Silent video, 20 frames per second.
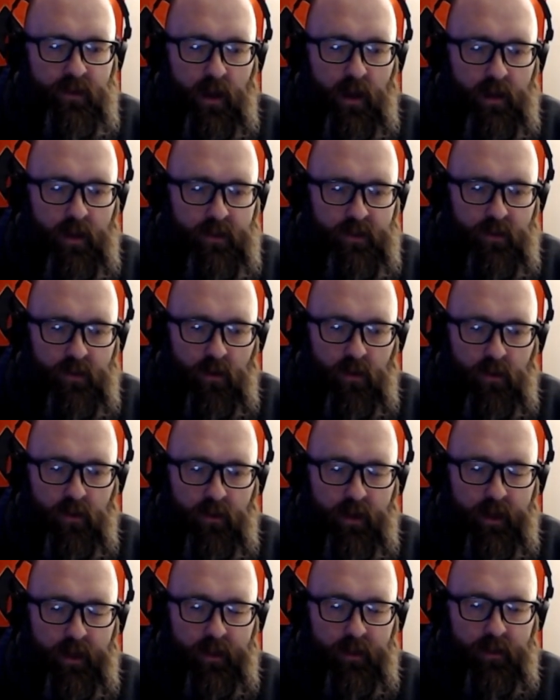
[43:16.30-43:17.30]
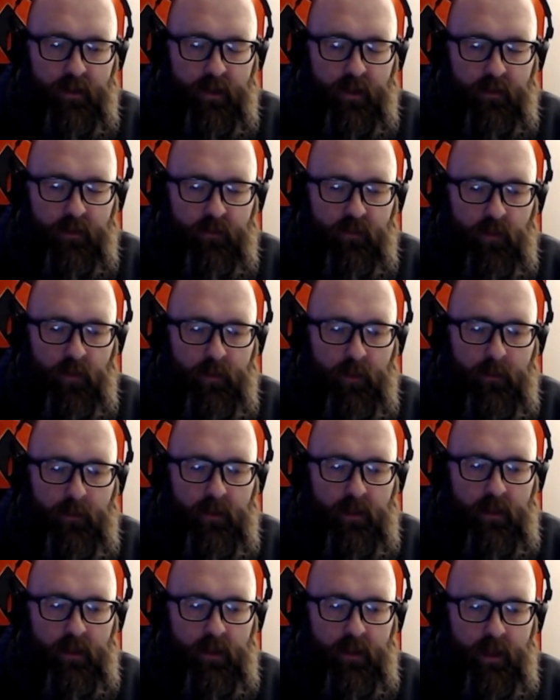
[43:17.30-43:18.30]
Scholar, anything from the
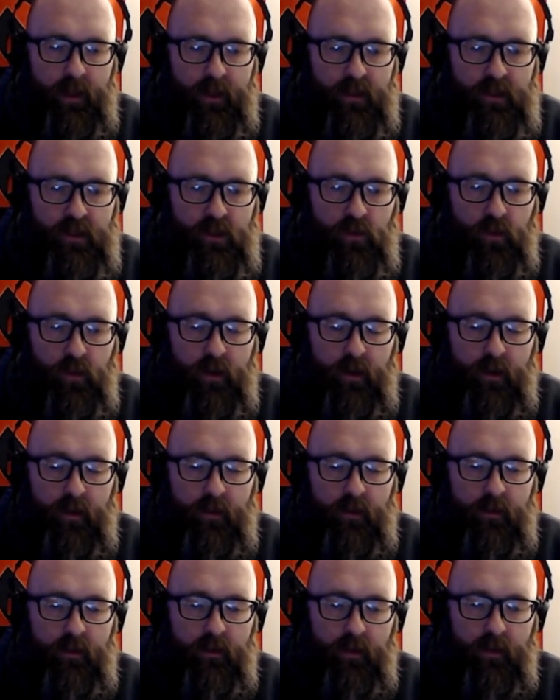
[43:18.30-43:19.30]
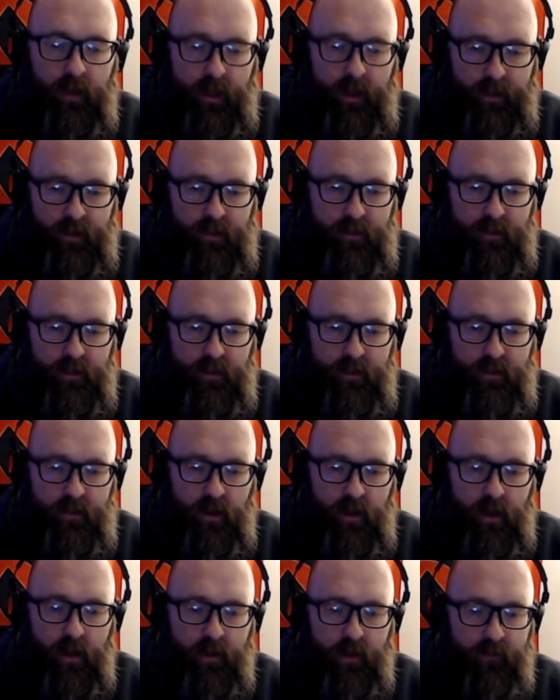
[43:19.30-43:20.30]
PEH you would like to see?
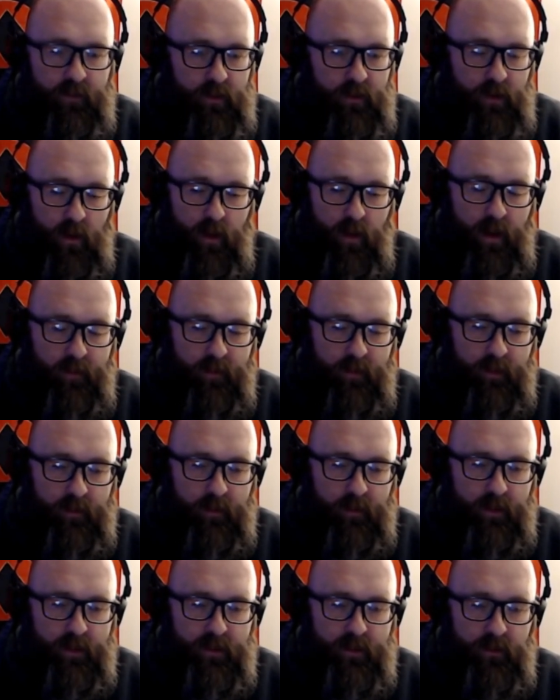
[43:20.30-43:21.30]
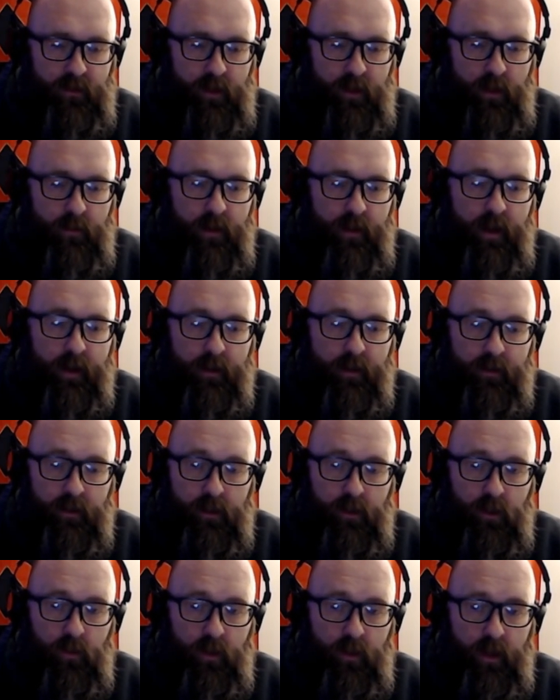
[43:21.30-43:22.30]
If you don't have anything, that's okay, but anything
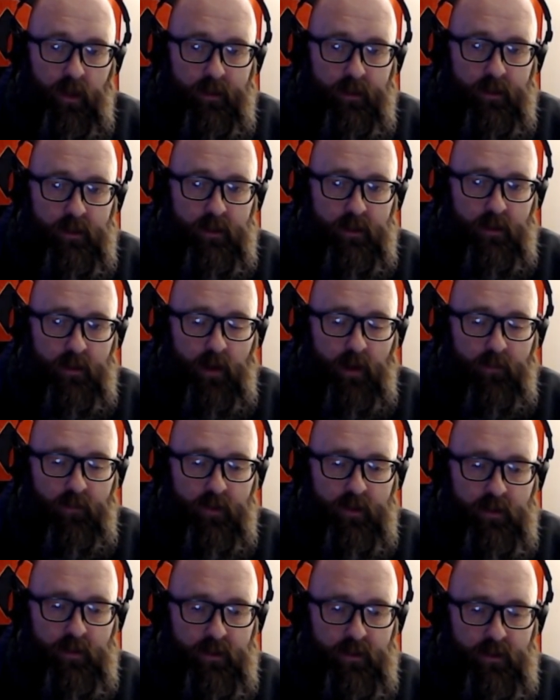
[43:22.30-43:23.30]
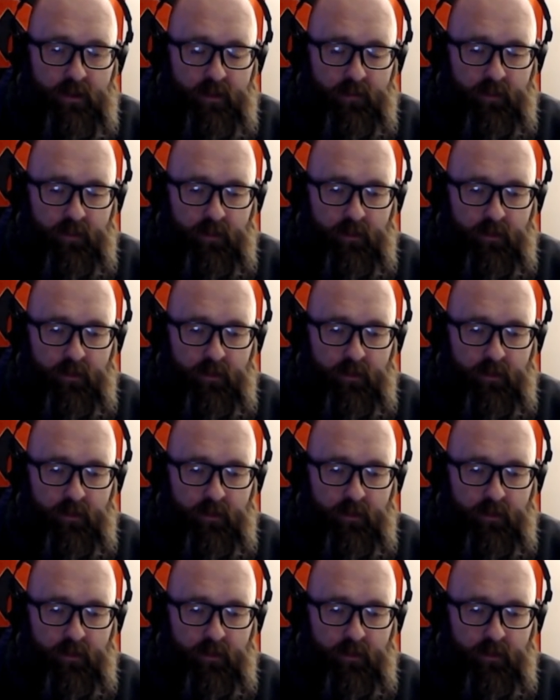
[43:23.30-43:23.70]
you would like to see covered specifically.